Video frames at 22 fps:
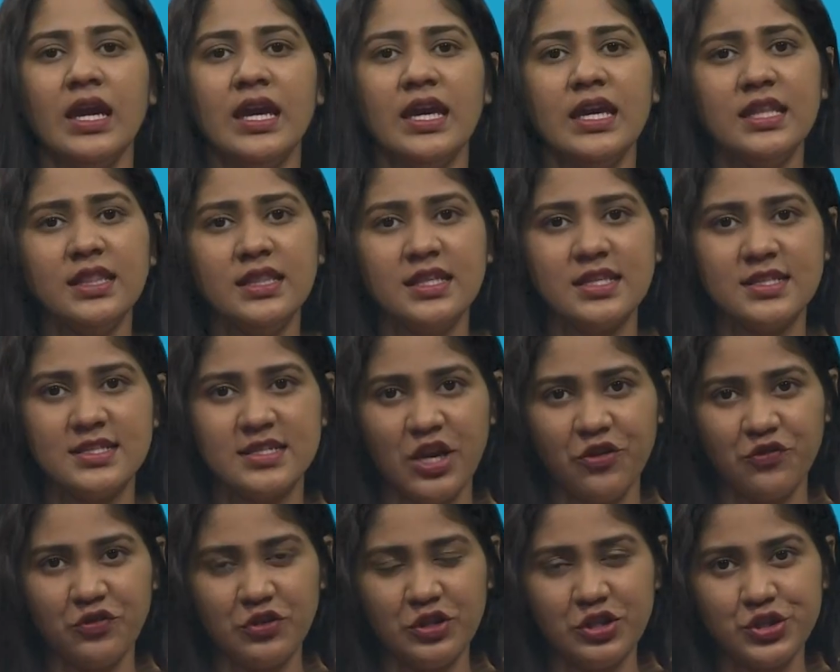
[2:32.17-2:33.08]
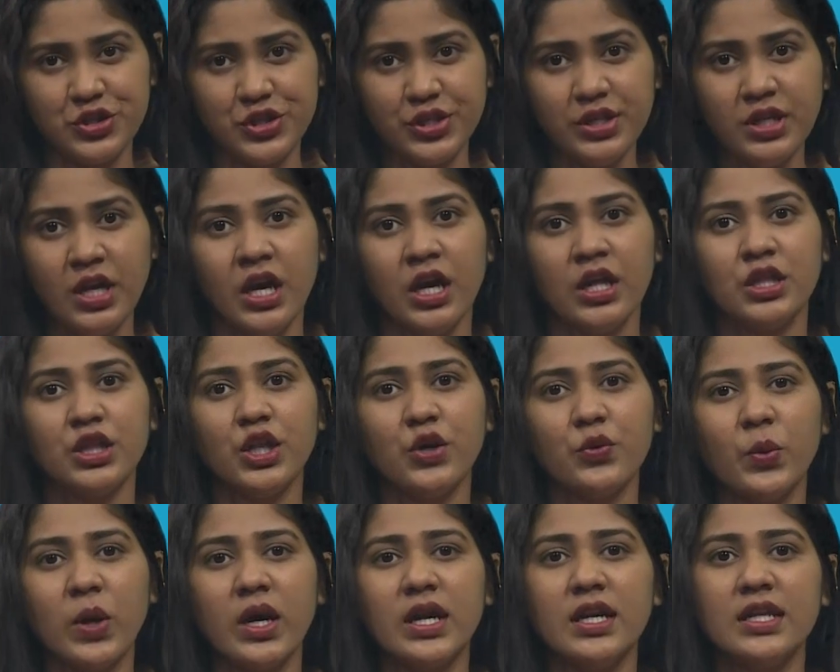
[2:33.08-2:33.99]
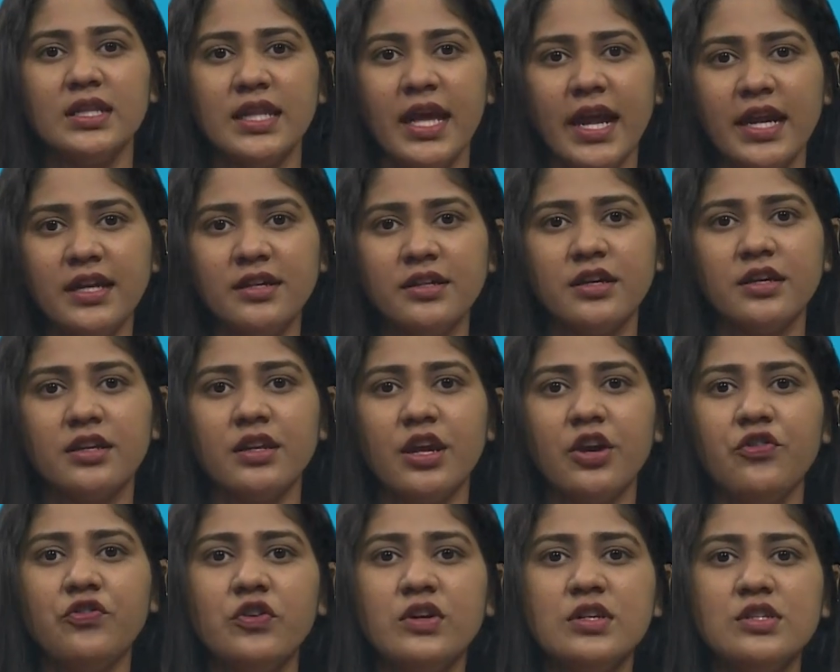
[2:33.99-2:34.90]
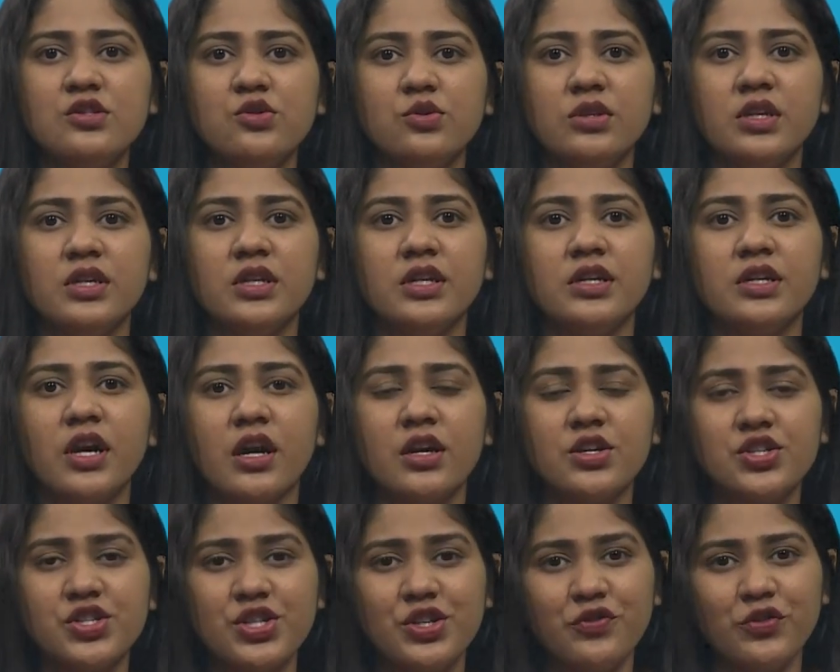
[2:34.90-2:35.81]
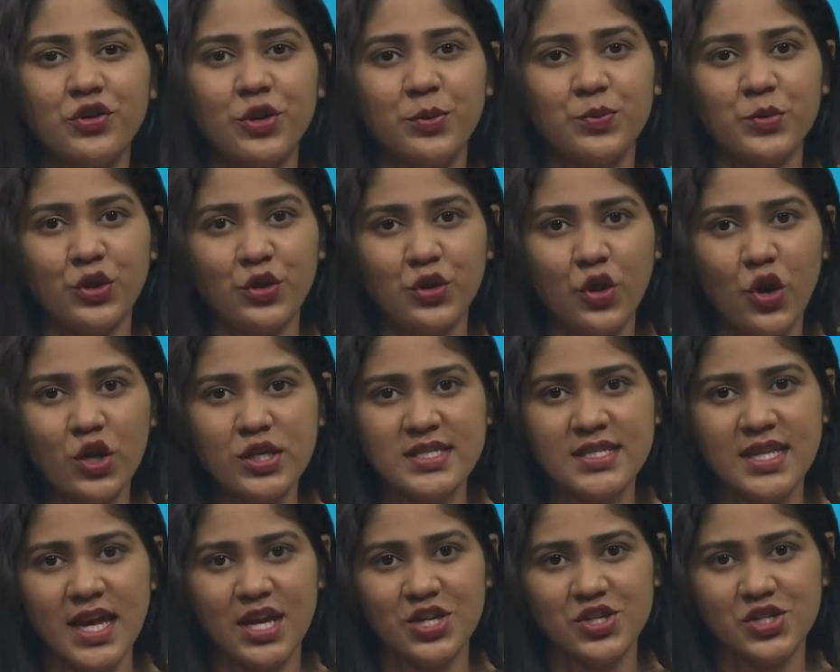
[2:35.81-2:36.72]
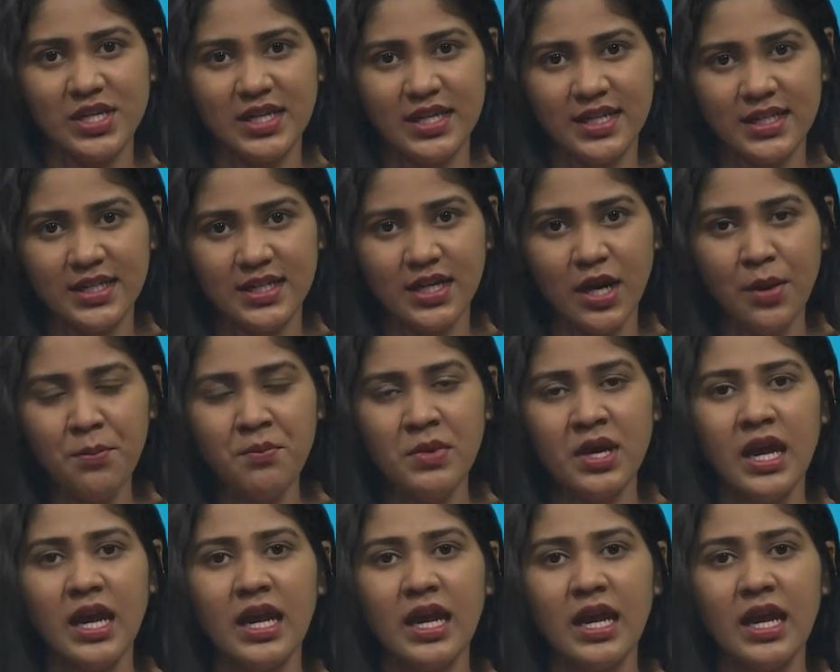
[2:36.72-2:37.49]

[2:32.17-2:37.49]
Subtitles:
In this definition, the word net refers to the deduction from the gross national income